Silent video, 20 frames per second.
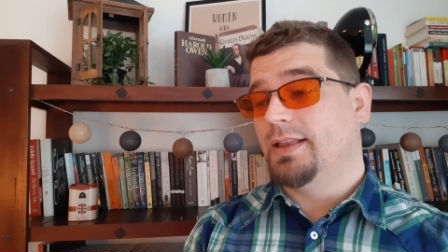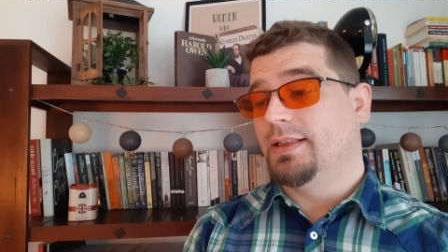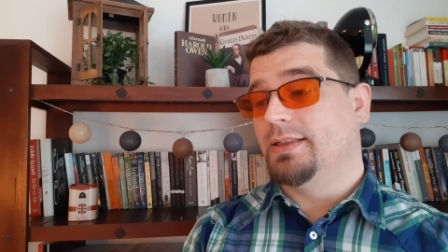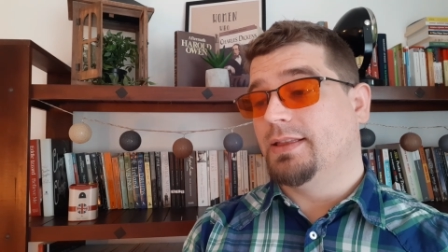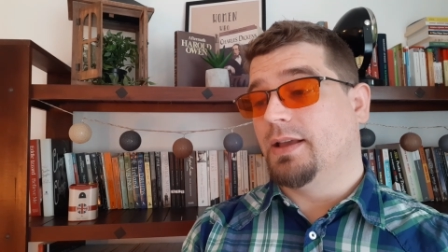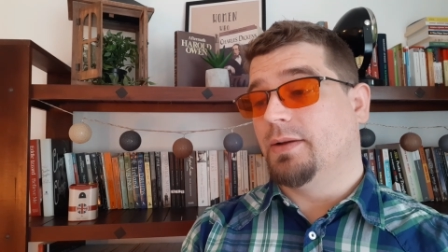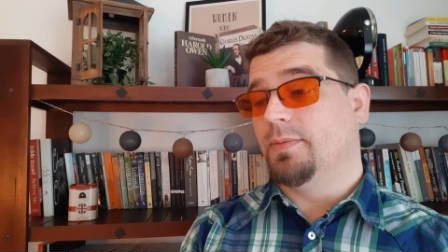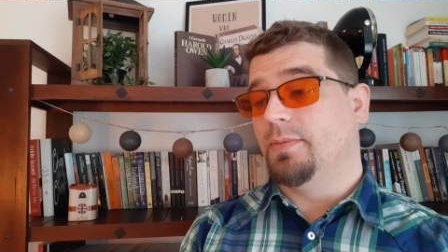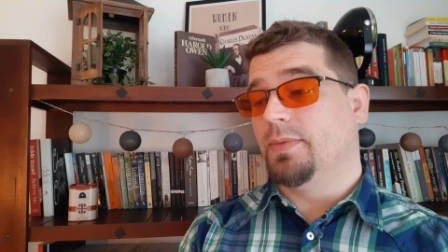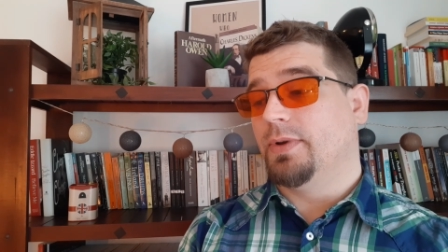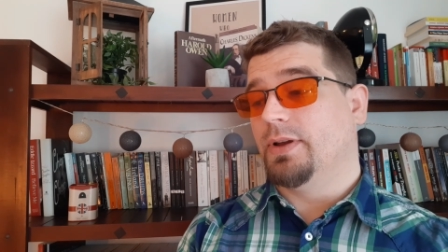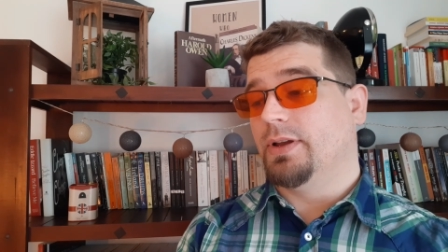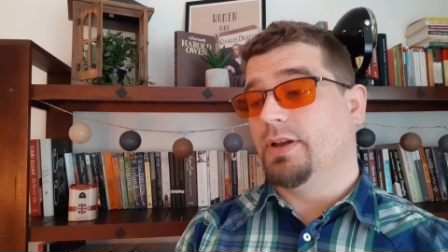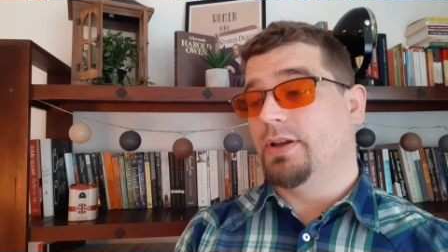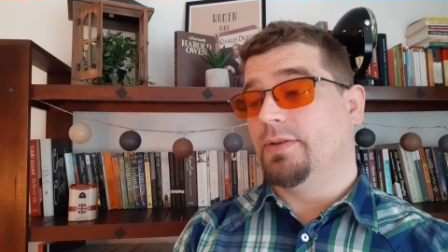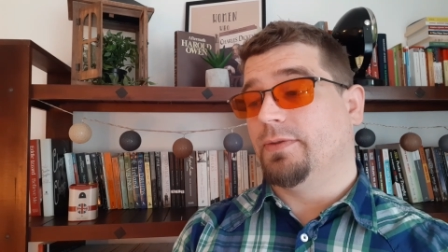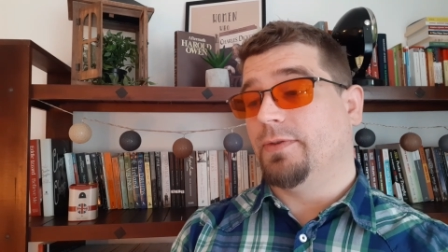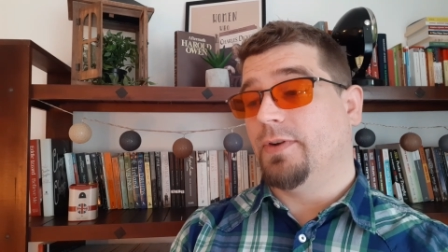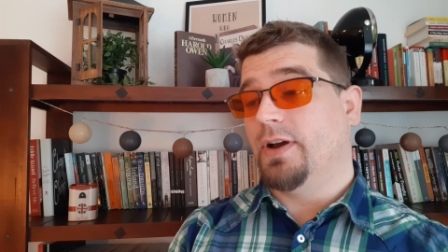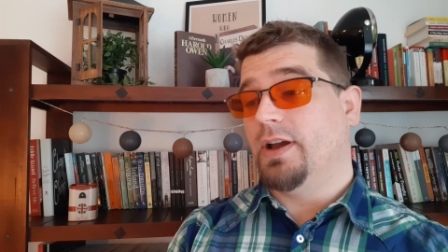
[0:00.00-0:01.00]
Number
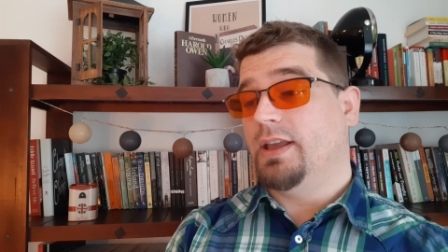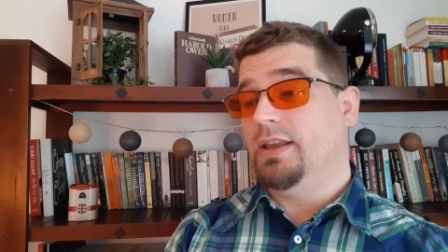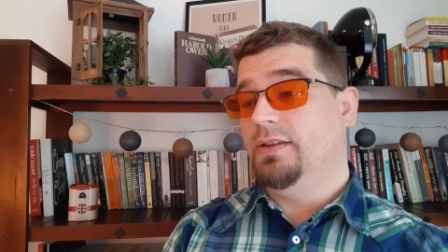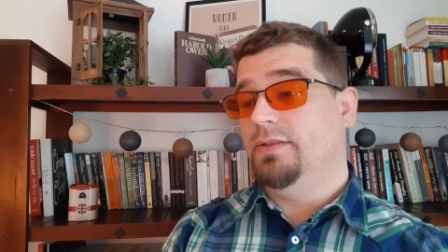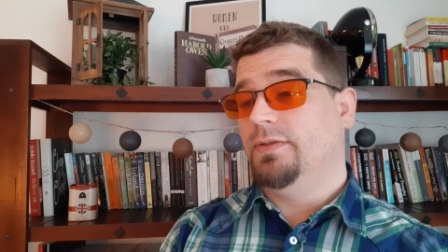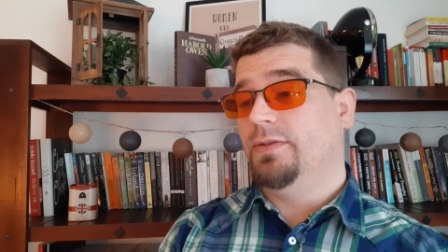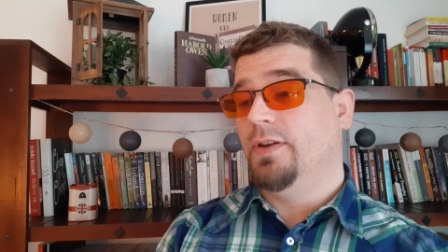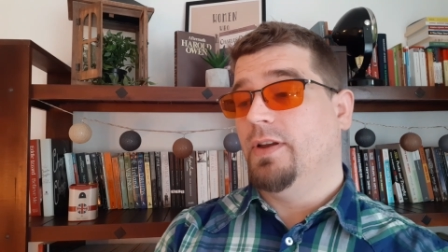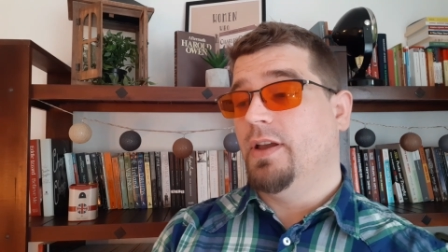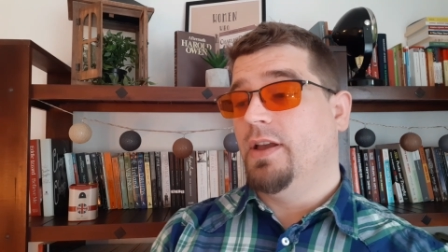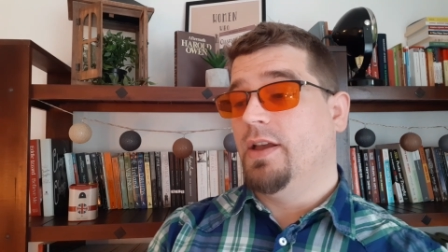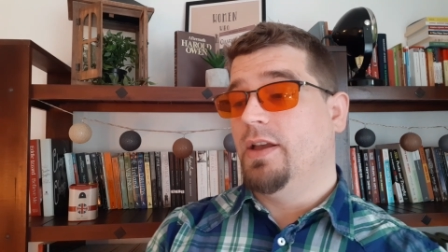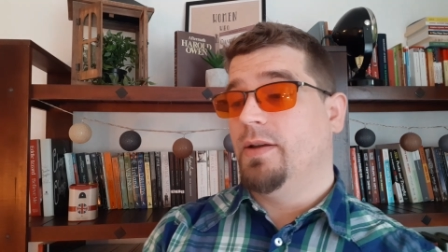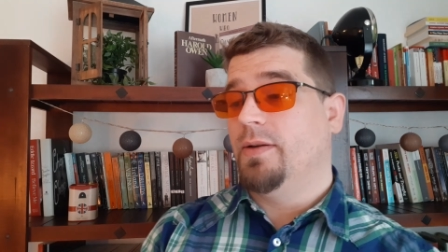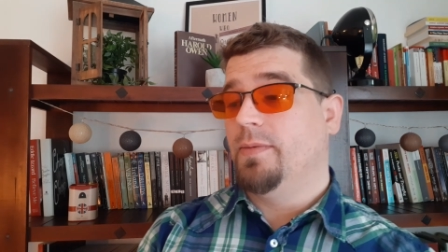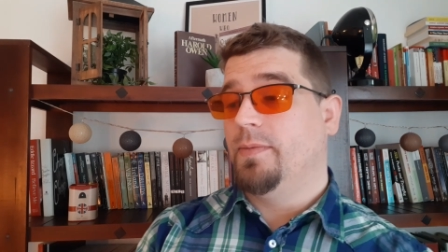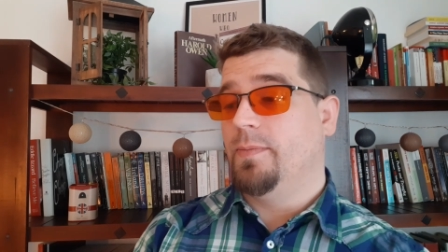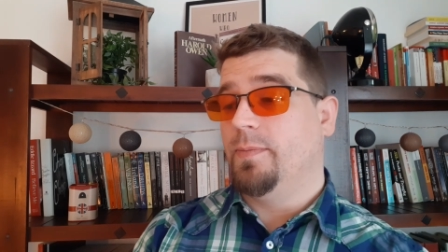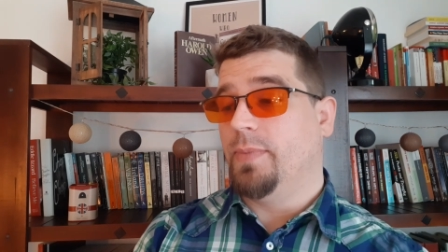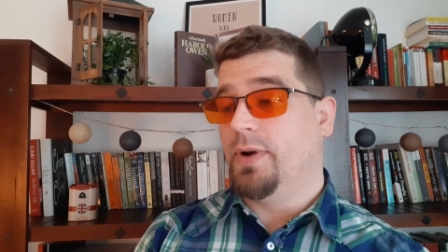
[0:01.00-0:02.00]
5,
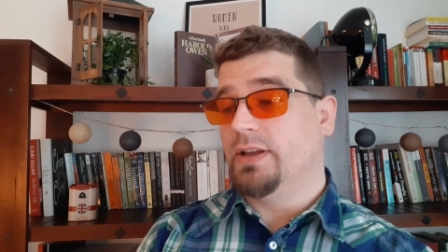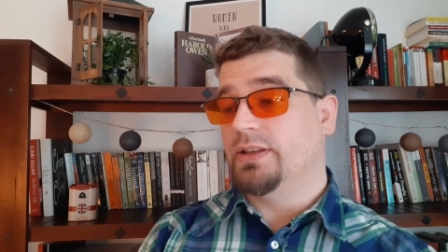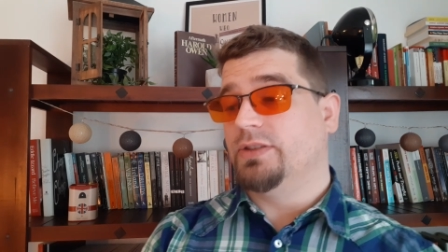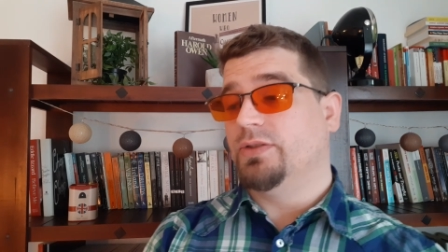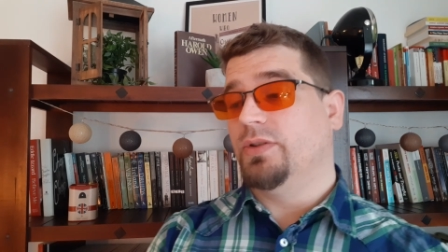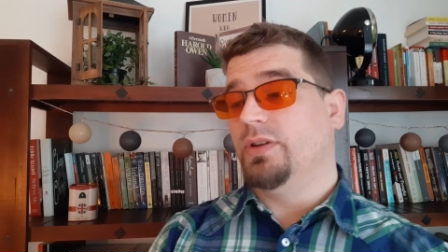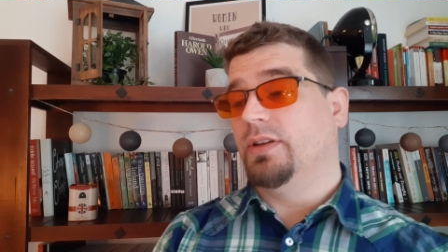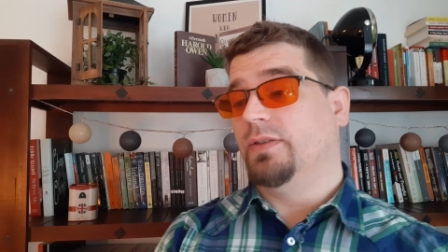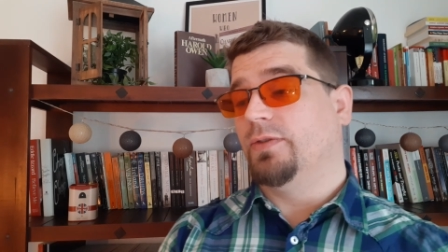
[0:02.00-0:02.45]
by doing